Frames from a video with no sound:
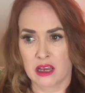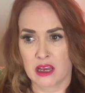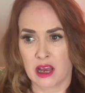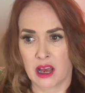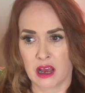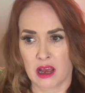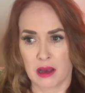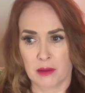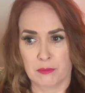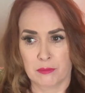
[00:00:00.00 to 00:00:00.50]

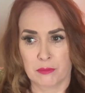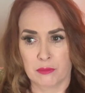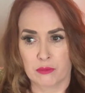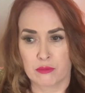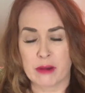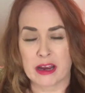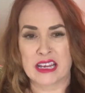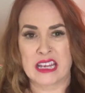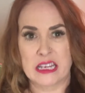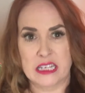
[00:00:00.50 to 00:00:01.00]

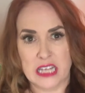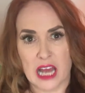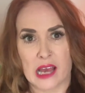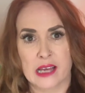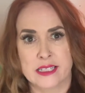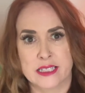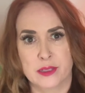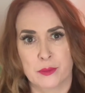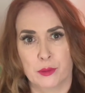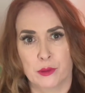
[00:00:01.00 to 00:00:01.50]

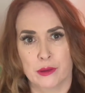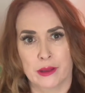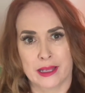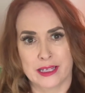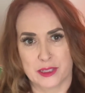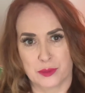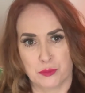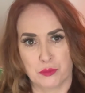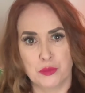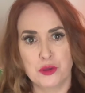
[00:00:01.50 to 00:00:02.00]
recognizable
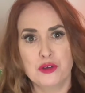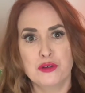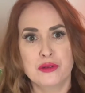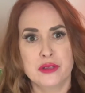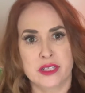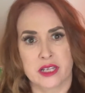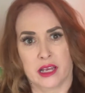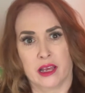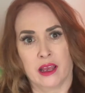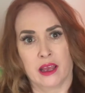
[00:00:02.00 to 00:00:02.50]
as
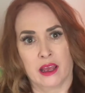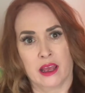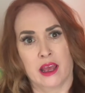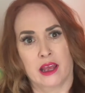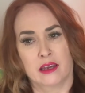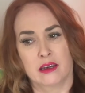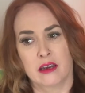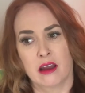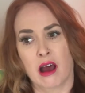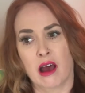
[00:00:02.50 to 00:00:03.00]
music
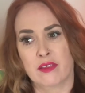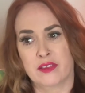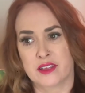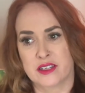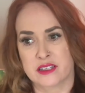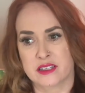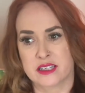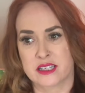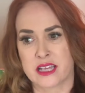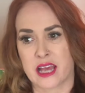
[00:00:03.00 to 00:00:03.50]
and not the
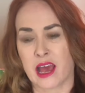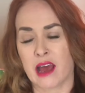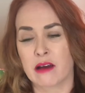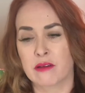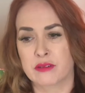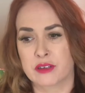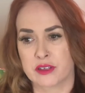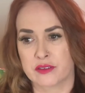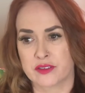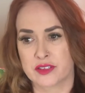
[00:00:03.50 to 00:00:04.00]

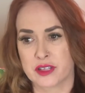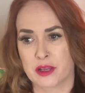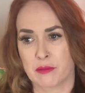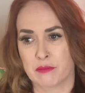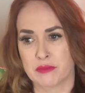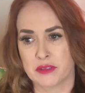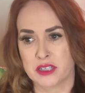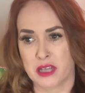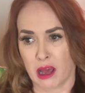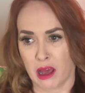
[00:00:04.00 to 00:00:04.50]
sound of
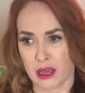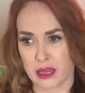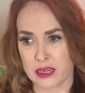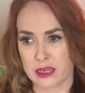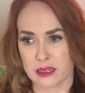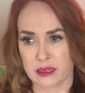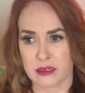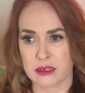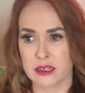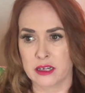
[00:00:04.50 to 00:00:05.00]
some
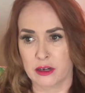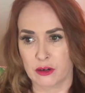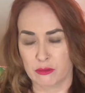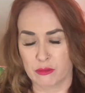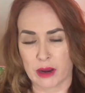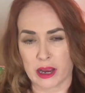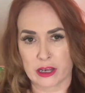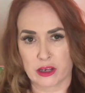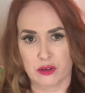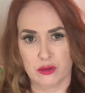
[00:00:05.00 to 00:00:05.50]
dying,
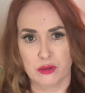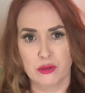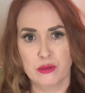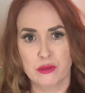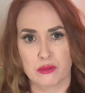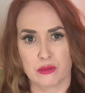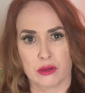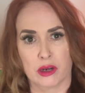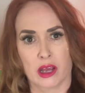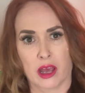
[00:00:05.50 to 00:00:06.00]

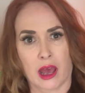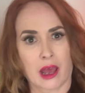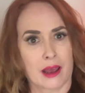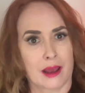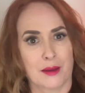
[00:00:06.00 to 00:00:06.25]
raccoon.